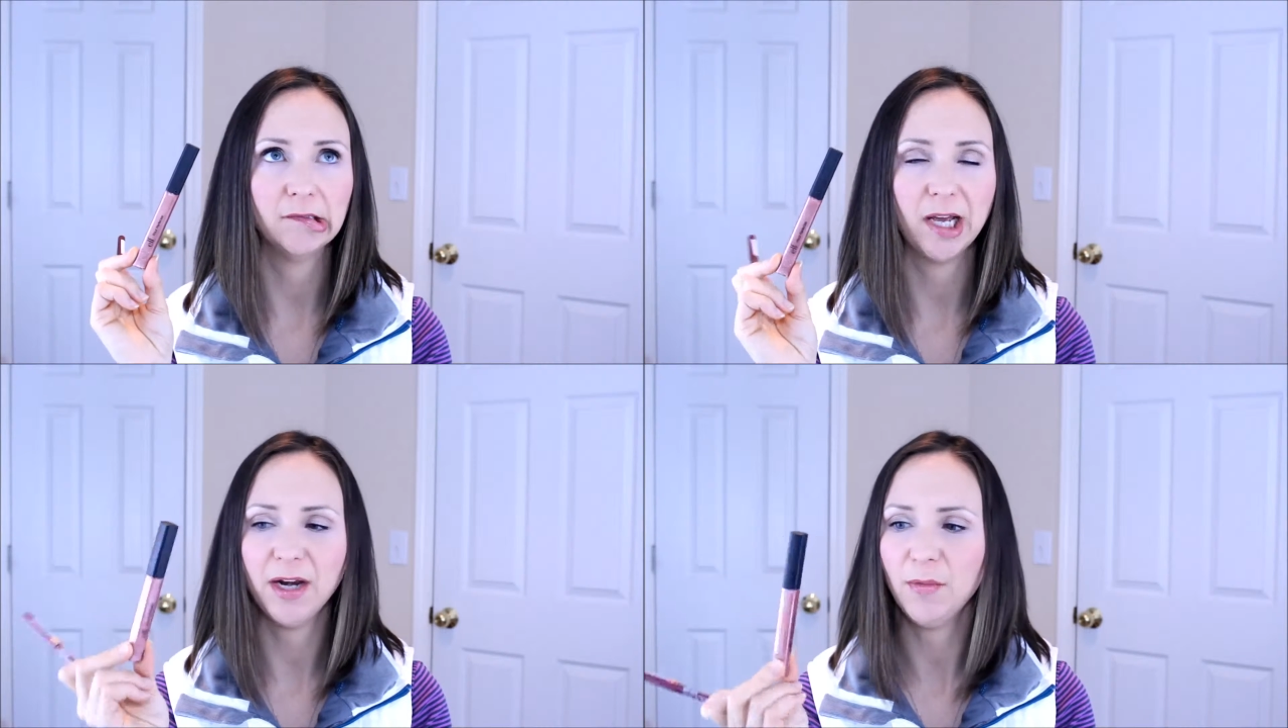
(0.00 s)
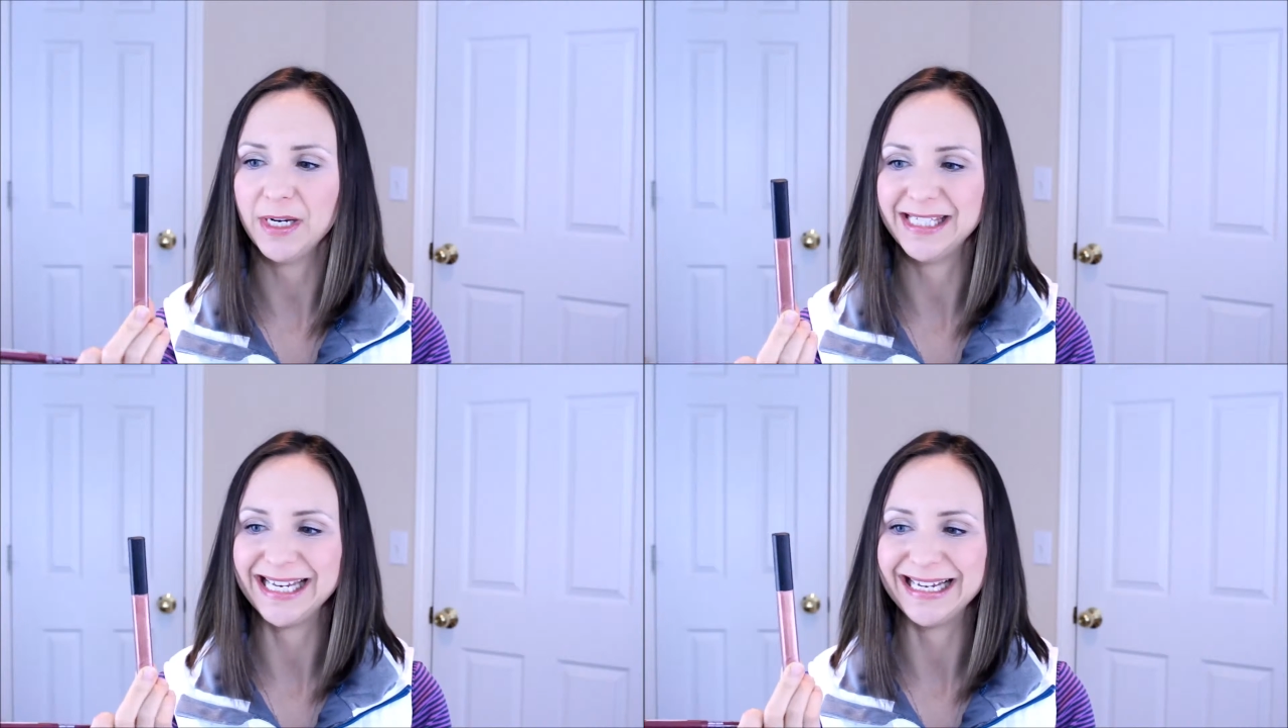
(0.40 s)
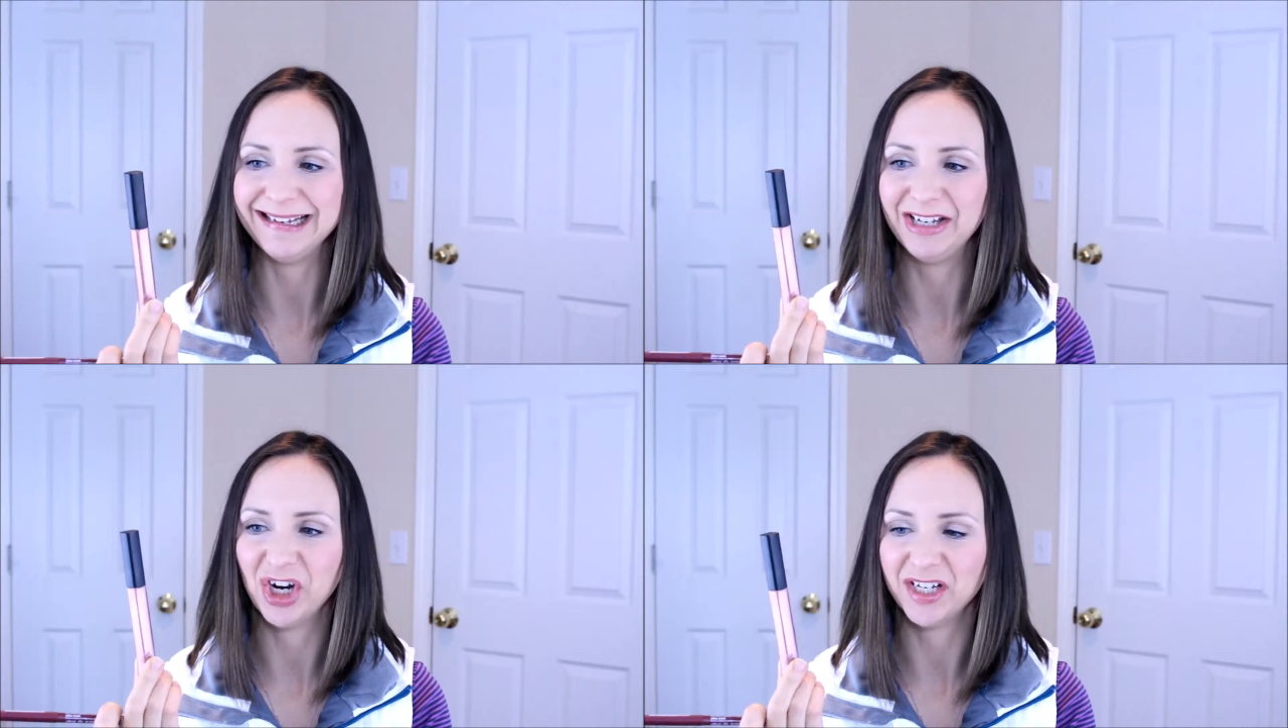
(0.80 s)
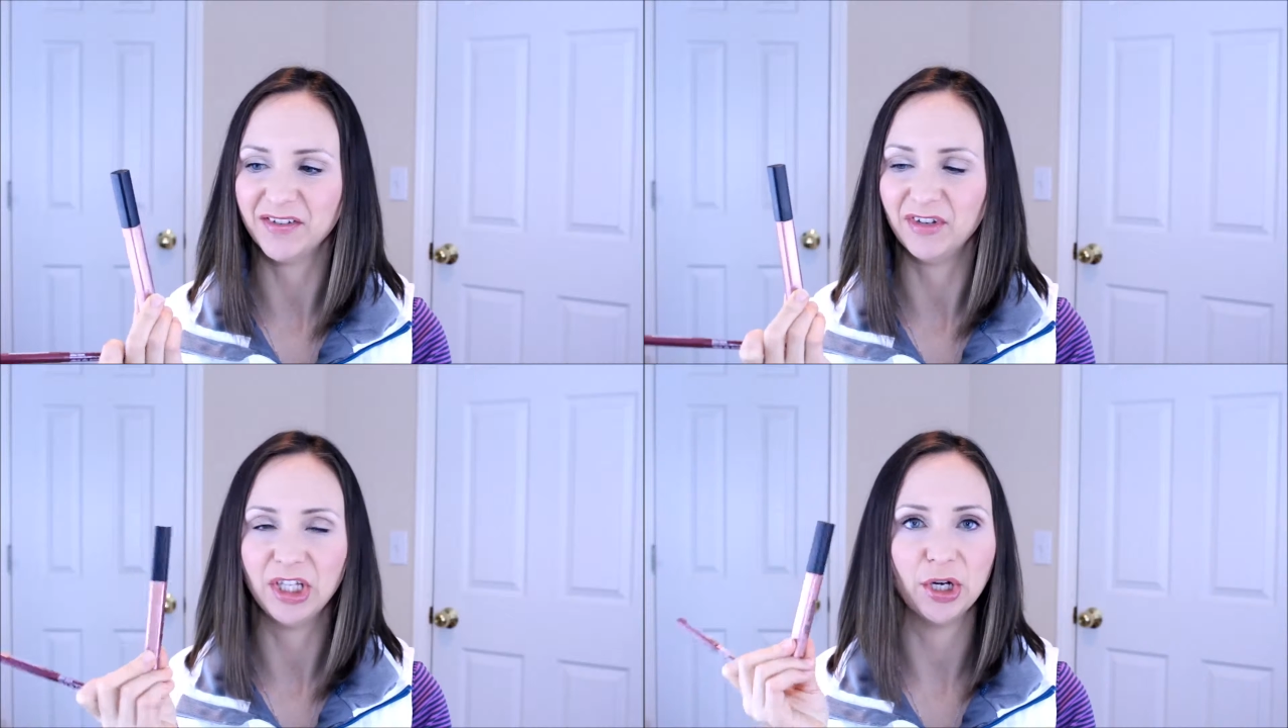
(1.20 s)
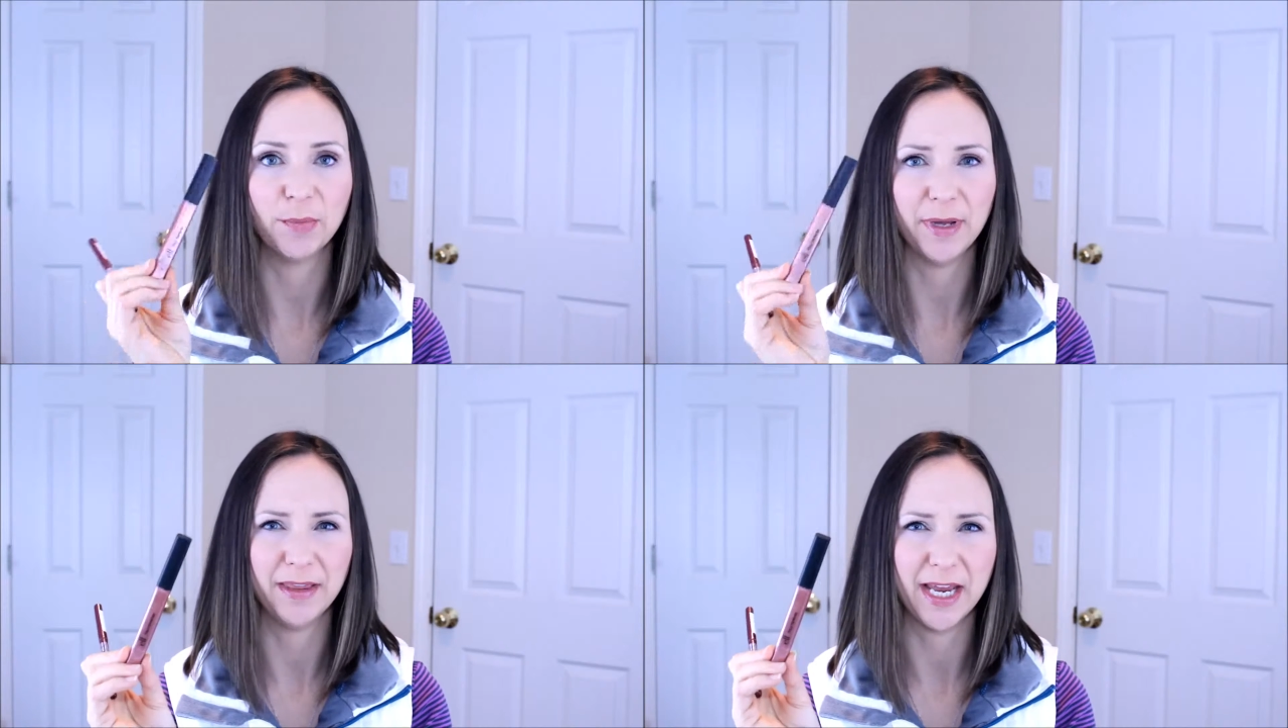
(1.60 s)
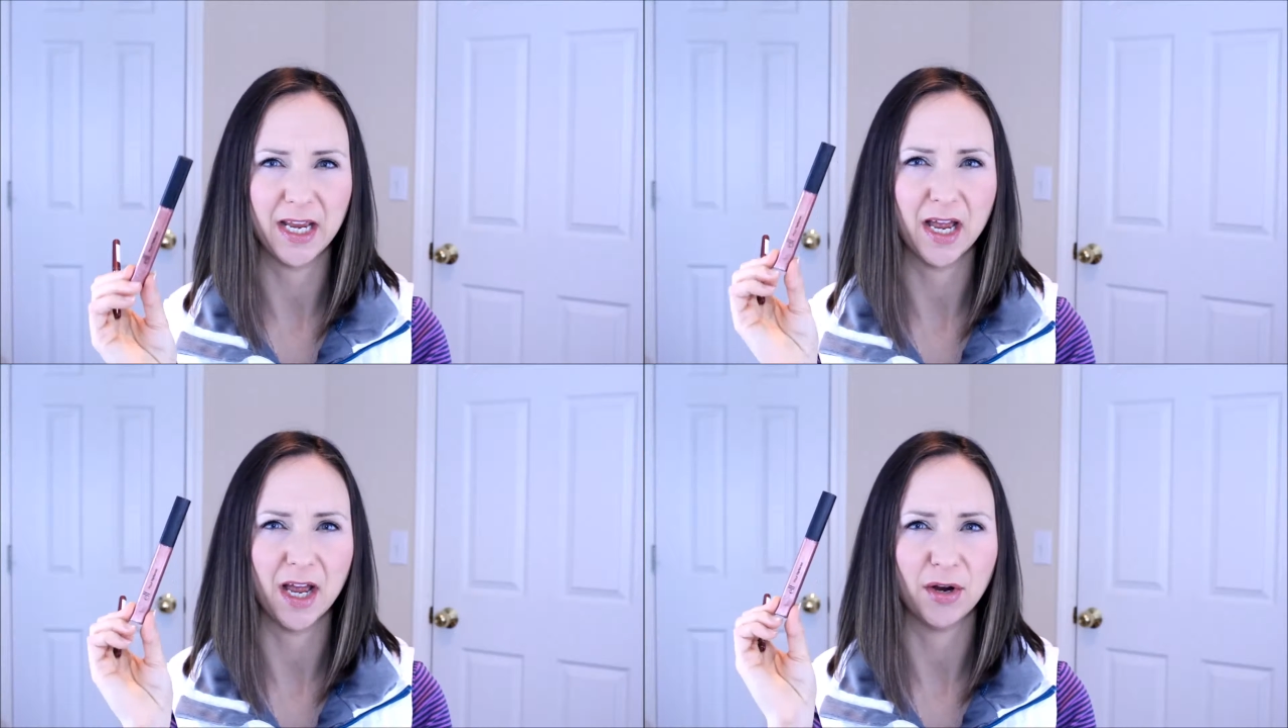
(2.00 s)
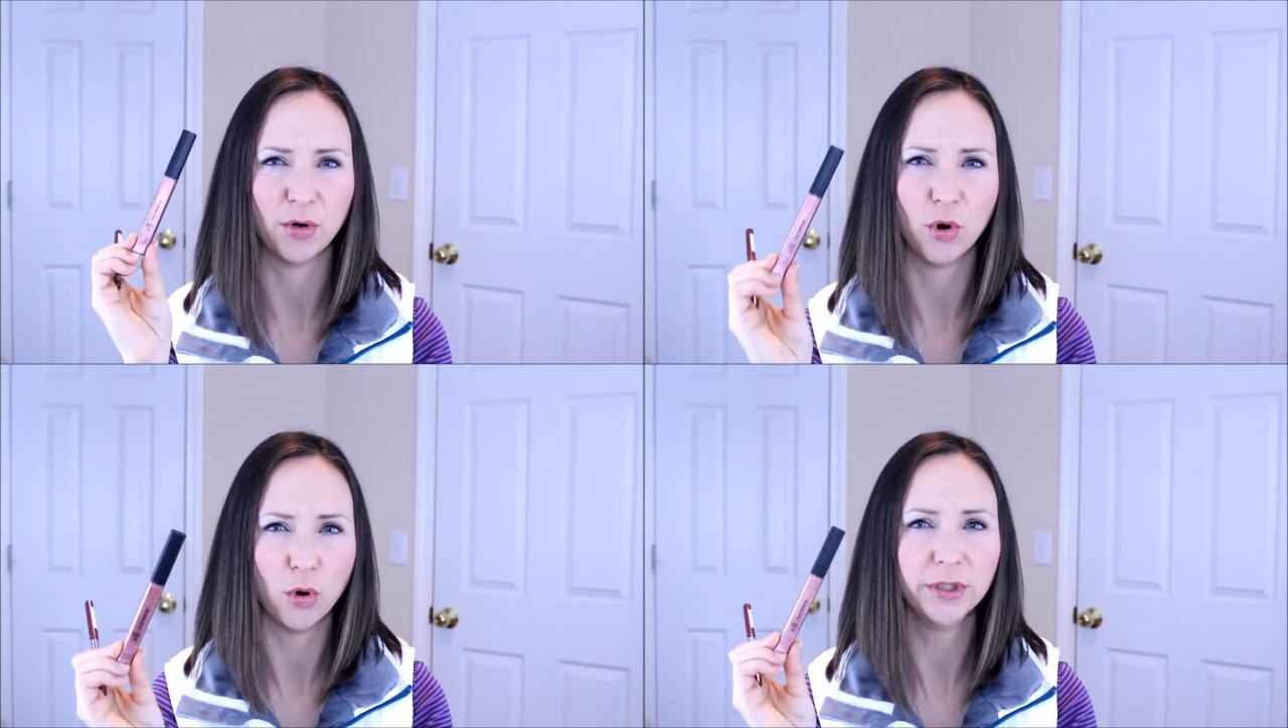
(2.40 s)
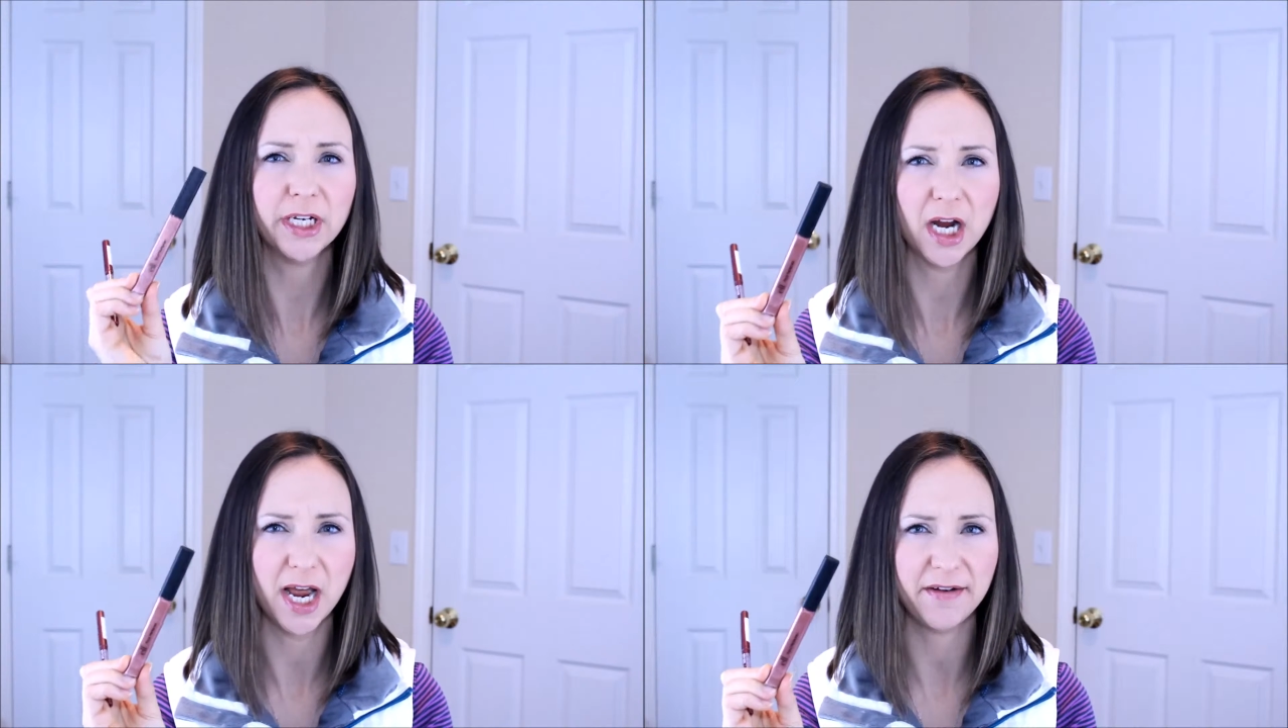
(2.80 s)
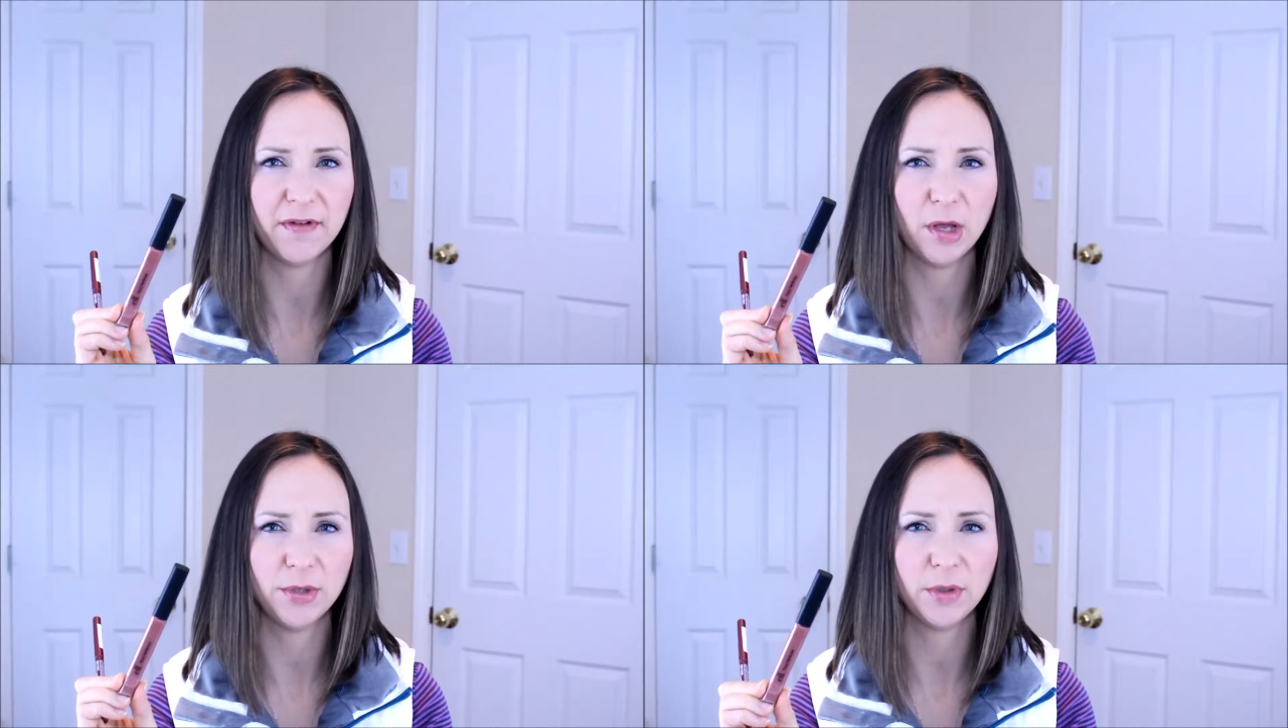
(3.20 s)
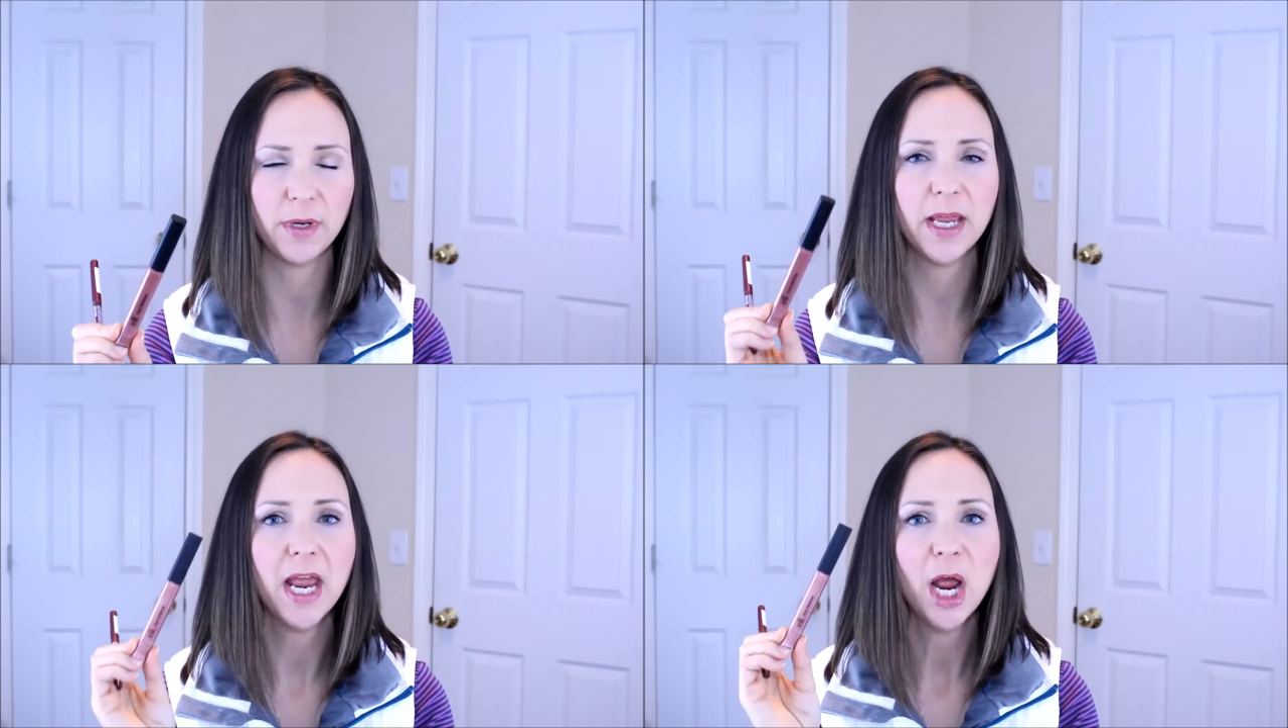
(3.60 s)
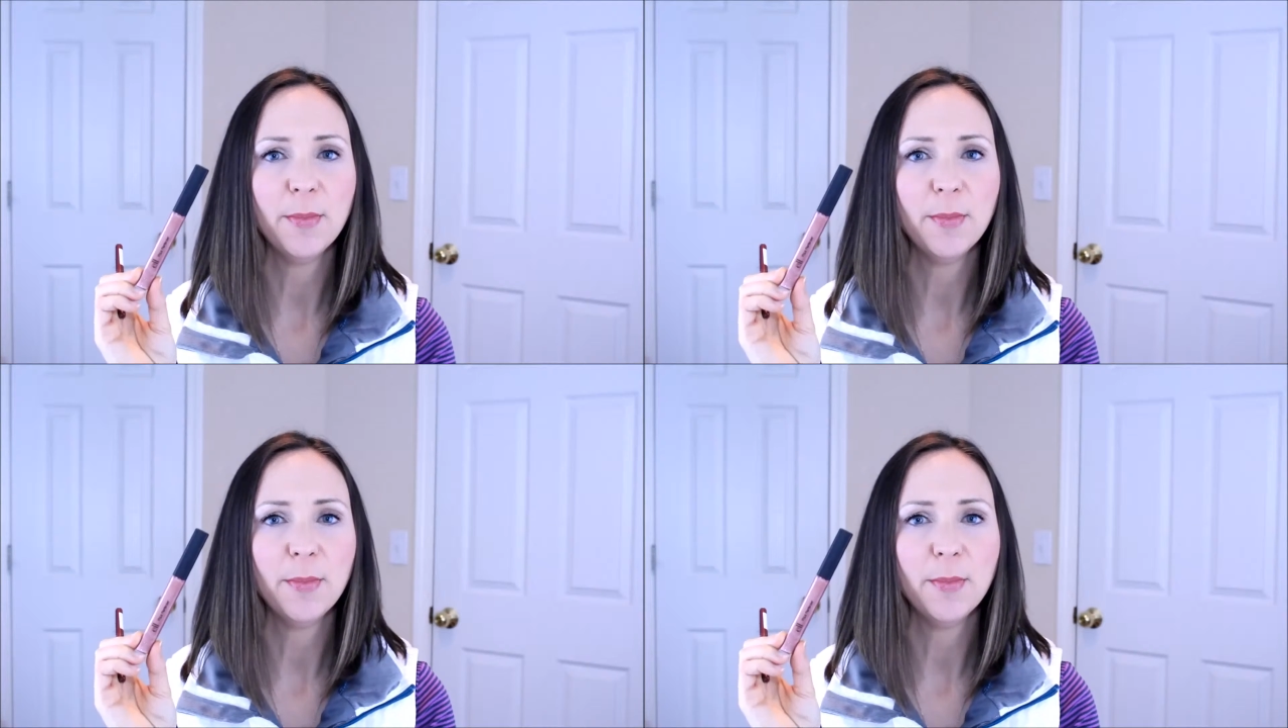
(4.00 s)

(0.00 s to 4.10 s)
I don't want to say chunks of glitter, but like a golden kind of glow to it.